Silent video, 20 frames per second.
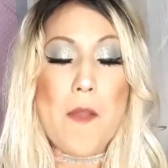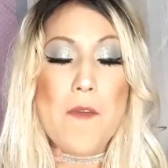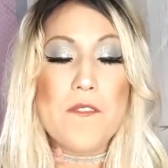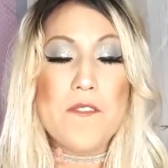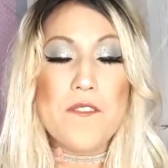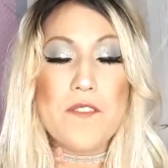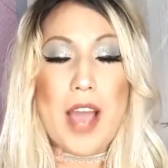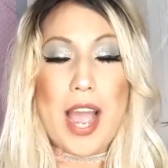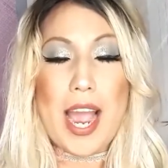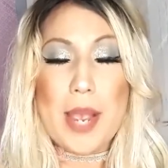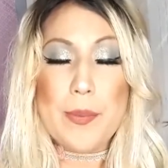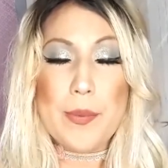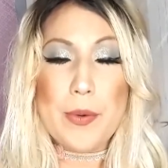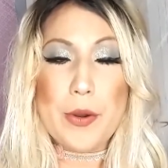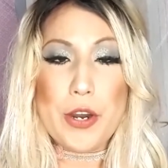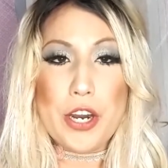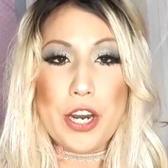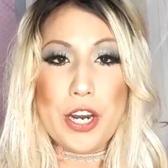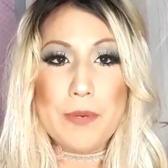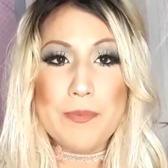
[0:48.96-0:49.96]

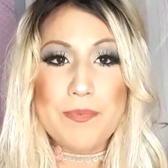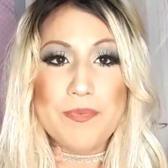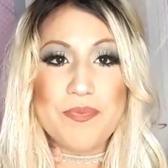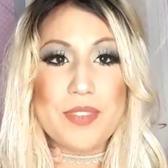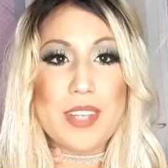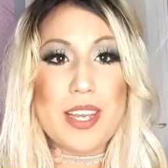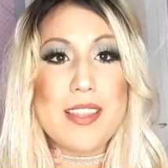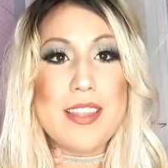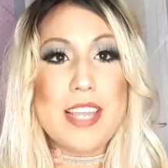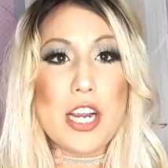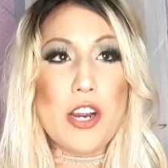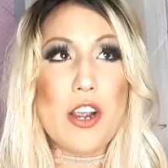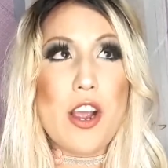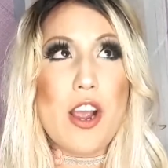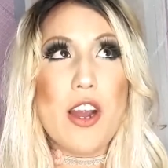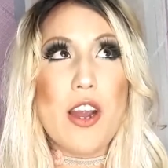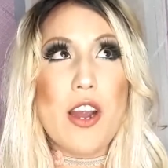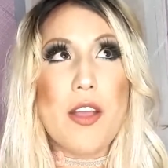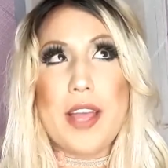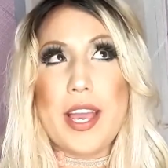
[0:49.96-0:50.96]
fiber. There
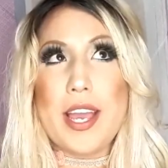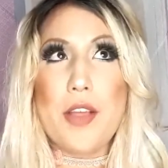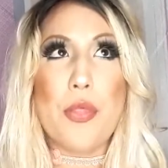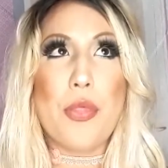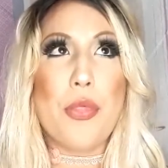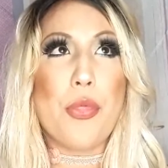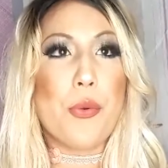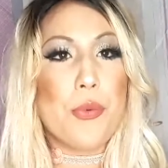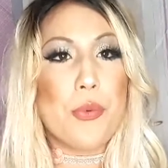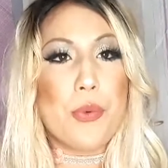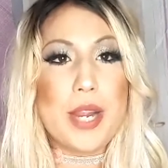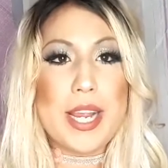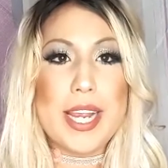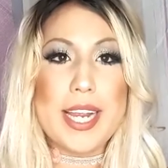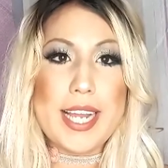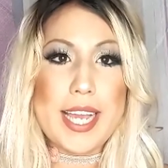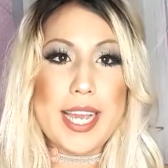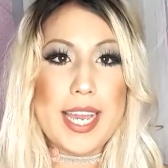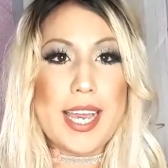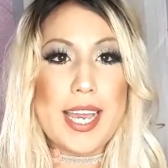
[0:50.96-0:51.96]
are like
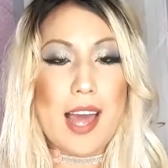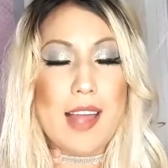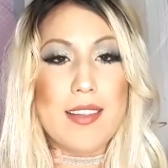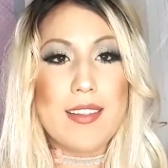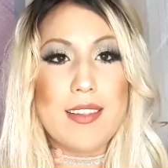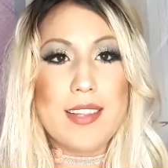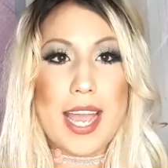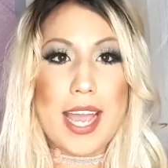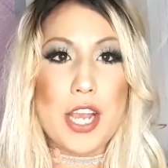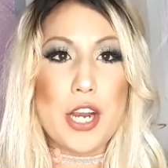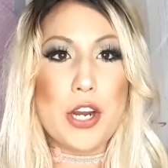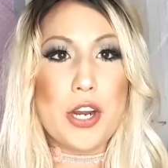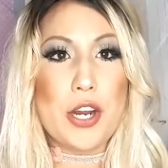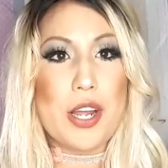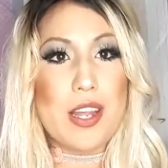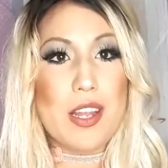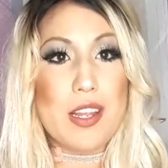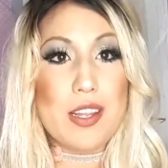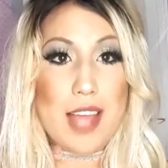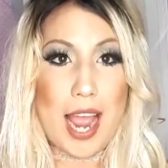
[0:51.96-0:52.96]
3D
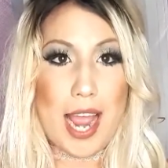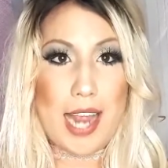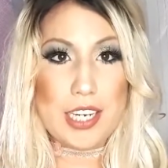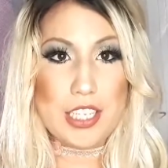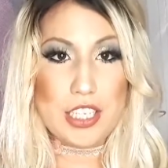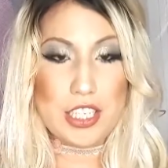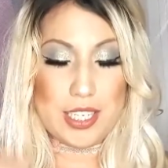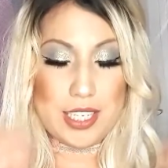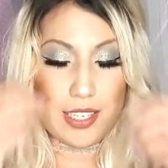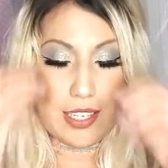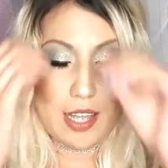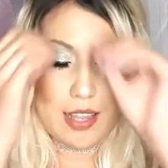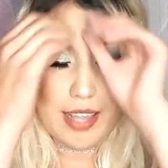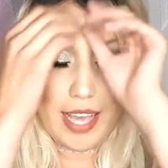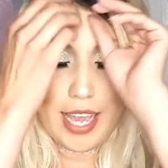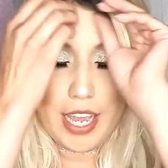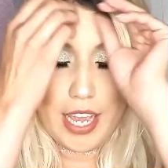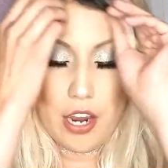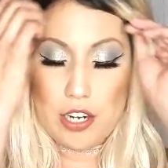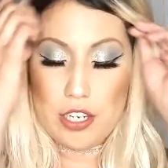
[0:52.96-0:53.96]
layered lashes. They
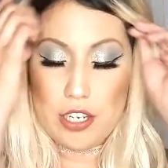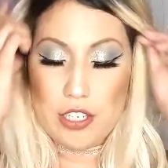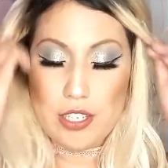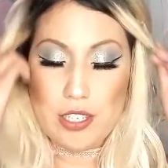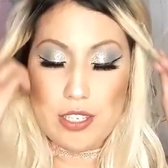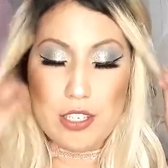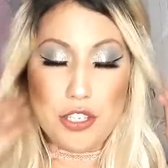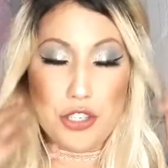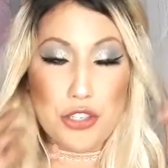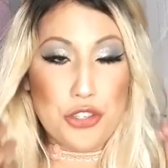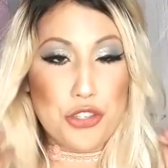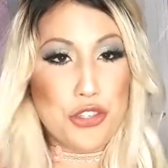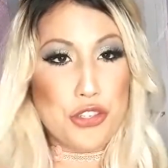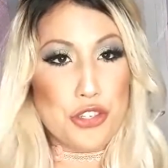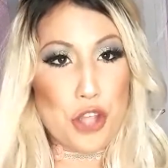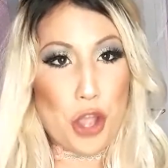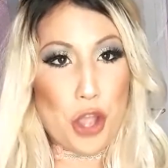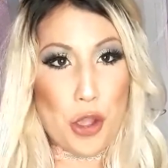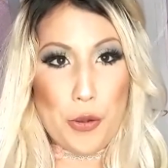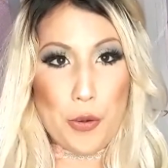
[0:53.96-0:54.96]
are just
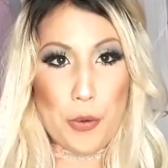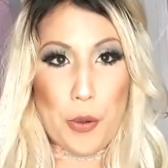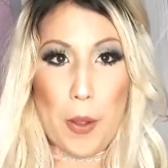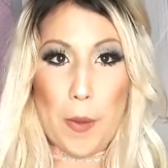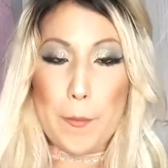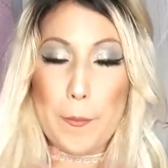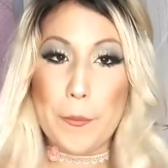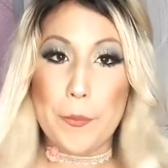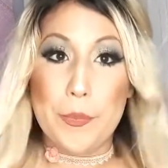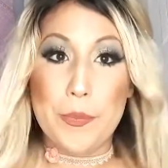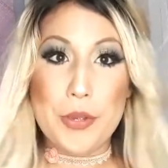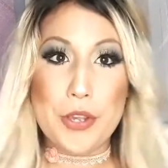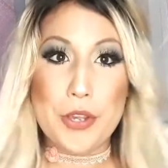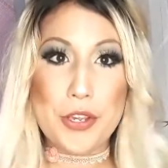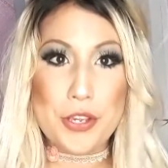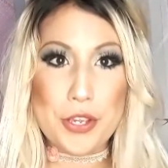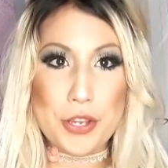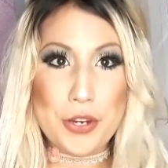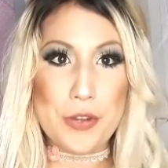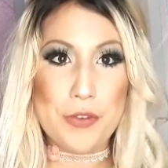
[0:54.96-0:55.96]
so
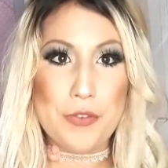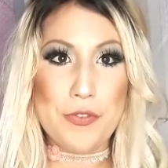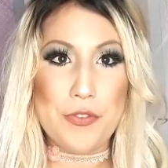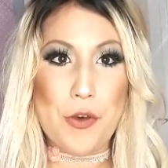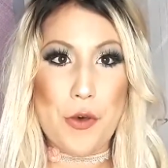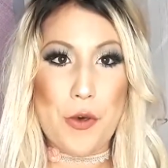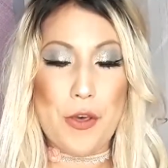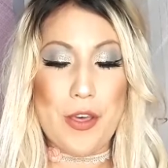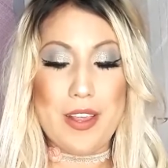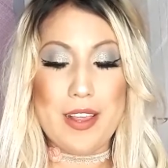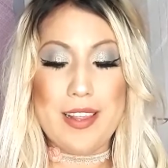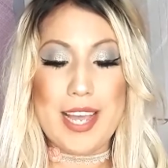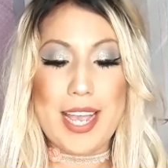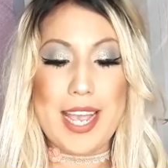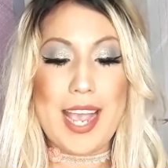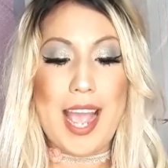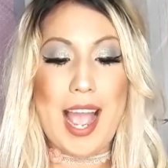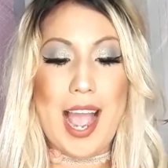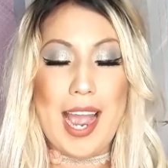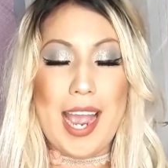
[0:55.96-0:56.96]
beautiful. Like,
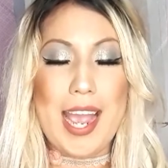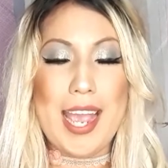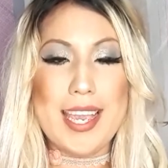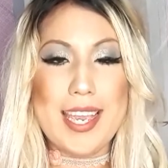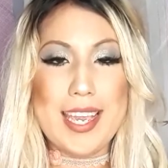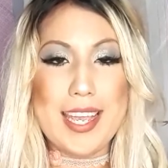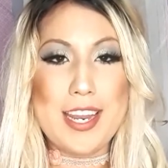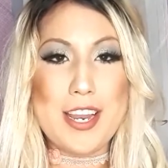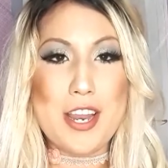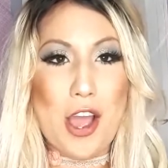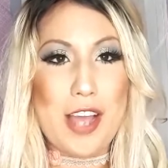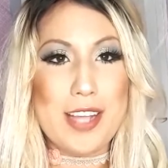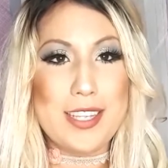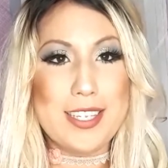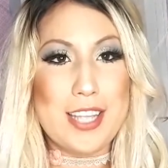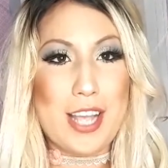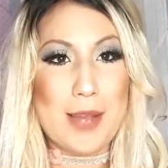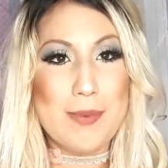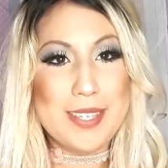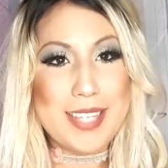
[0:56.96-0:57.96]
I cannot
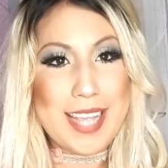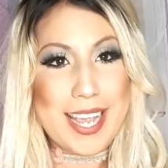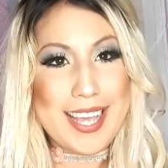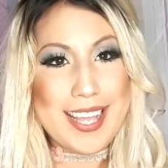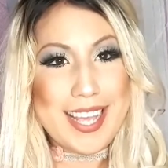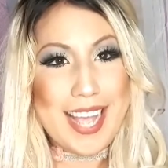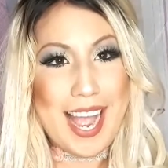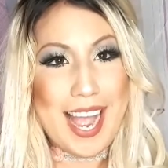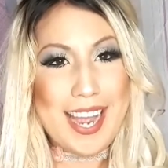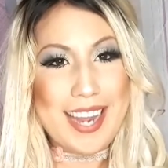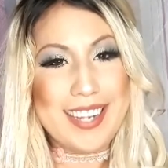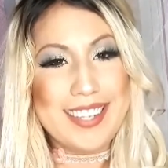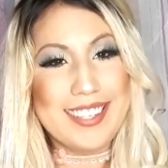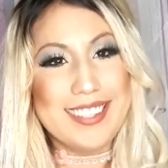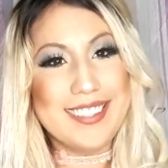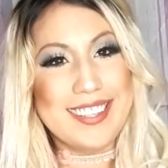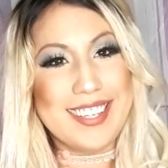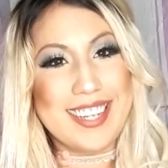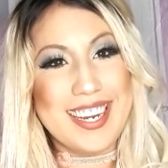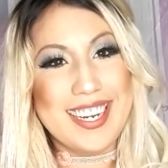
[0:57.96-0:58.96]
stop saying that.
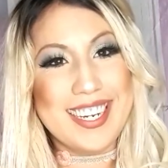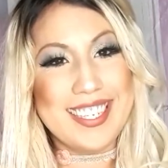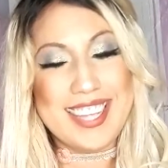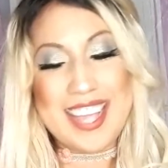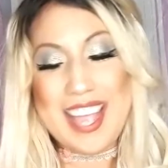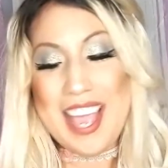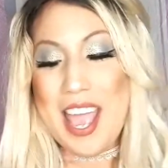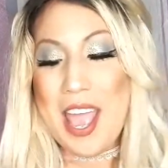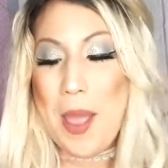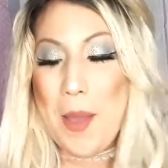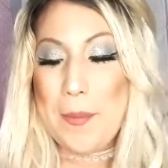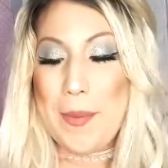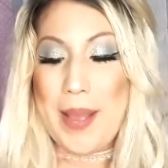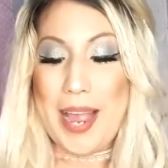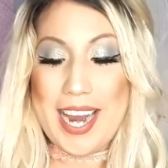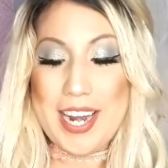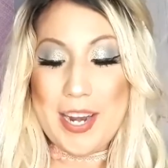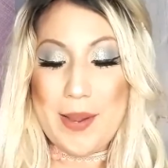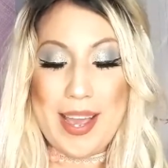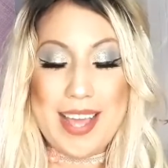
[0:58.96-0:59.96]
But
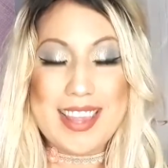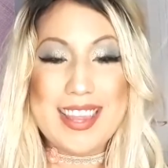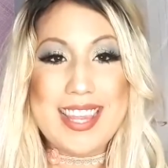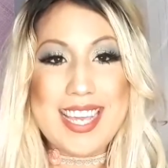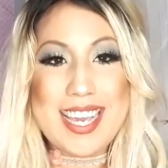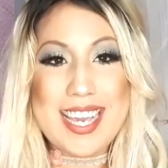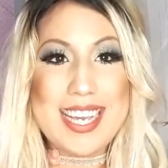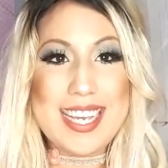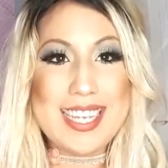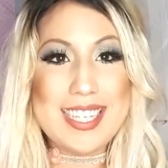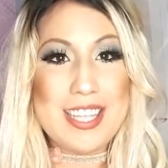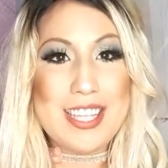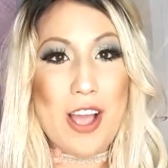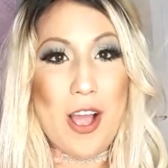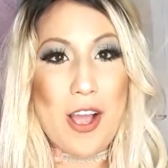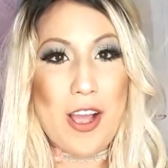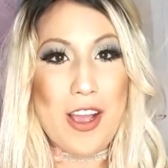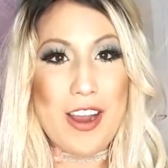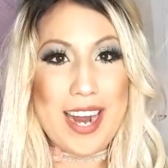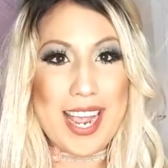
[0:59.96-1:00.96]
anyway, these
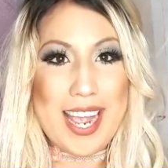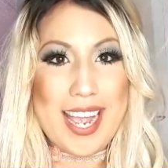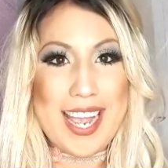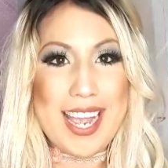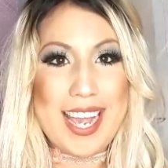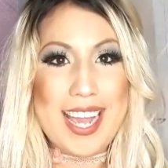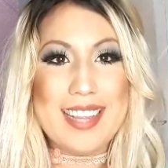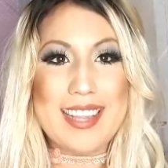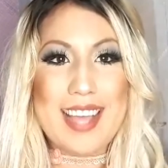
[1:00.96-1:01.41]
are the